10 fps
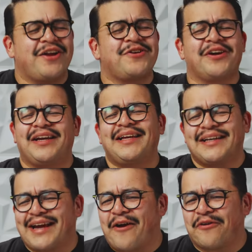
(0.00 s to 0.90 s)
you're gonna
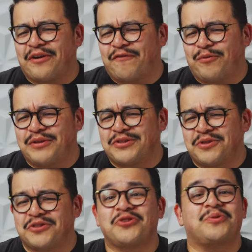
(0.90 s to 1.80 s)
encounter
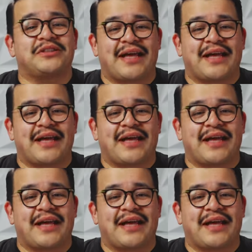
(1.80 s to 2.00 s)
influencers who will